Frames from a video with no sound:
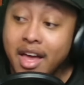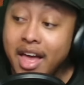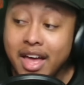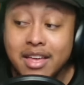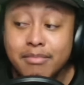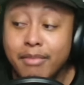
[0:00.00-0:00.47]

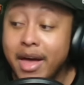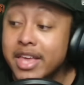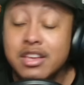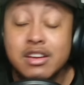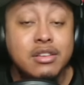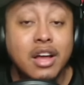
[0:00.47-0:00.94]
hey, man,
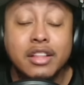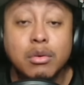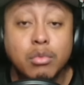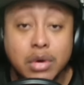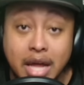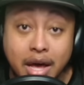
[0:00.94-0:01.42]
you're
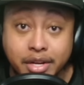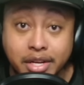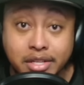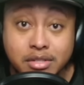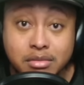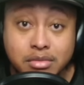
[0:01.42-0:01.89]
nothing without us.